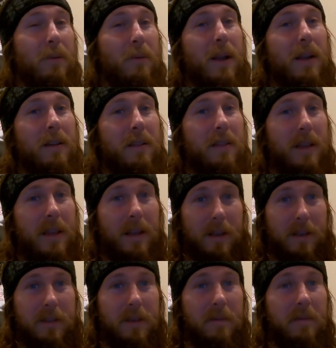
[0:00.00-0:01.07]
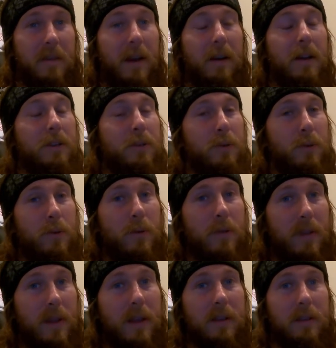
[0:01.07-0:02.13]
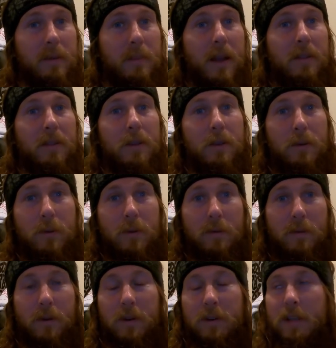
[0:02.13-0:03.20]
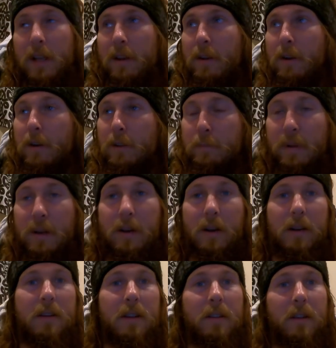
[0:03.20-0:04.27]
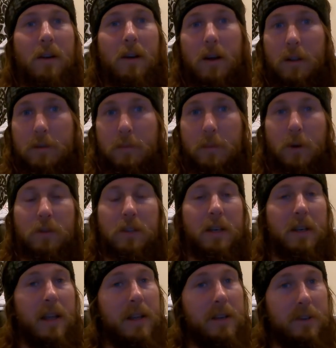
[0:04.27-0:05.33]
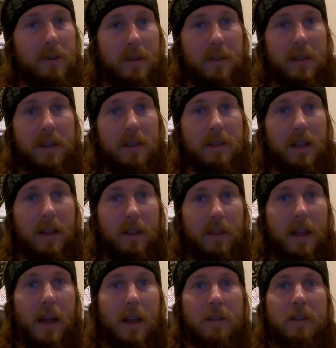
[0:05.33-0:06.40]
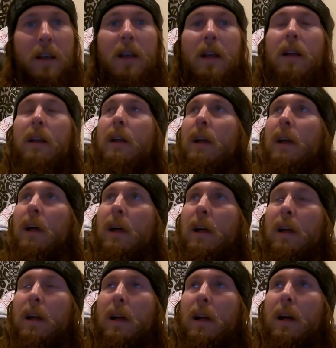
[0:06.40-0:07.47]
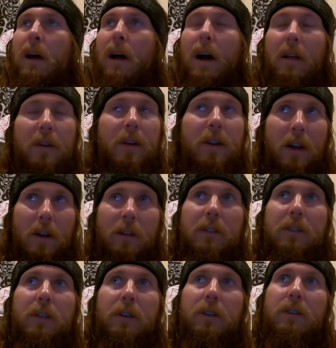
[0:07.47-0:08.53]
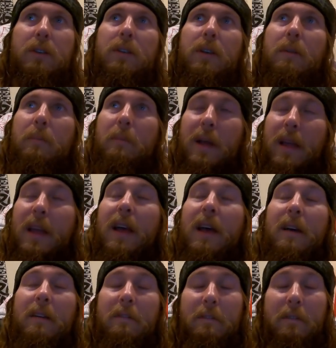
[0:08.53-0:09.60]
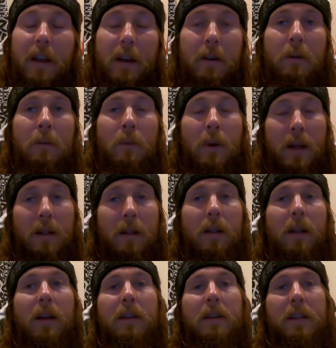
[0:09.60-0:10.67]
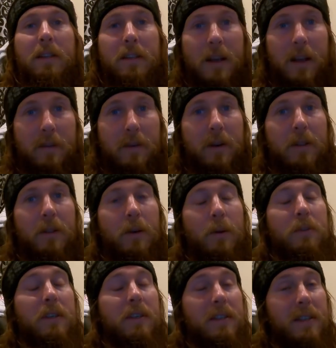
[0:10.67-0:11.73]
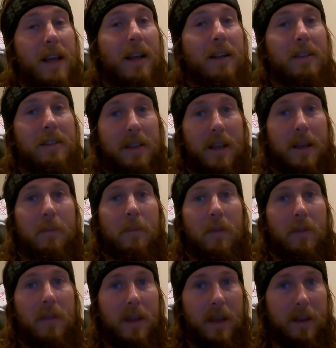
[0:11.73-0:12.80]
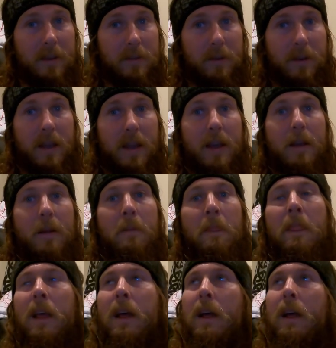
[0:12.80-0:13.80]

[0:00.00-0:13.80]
correct things, some very true things about the universe and our spirit and the cosmos and nature and things like that. Other cultures may have very well discovered those exact same things, okay?